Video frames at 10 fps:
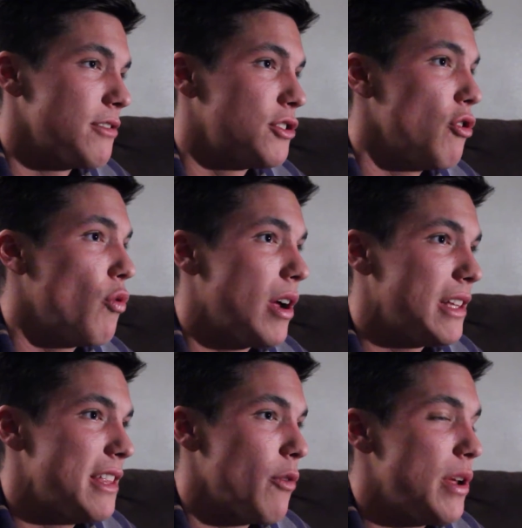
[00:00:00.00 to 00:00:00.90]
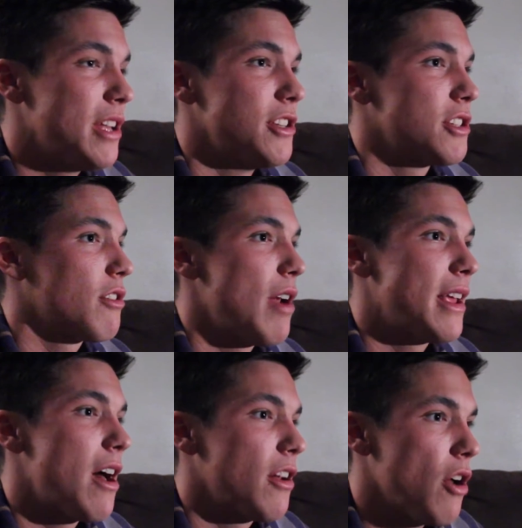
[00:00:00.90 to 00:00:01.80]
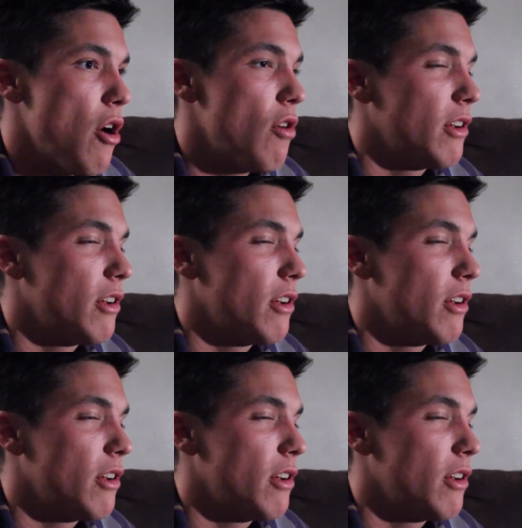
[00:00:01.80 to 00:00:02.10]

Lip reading: so quickly that we can just crank out a cajon,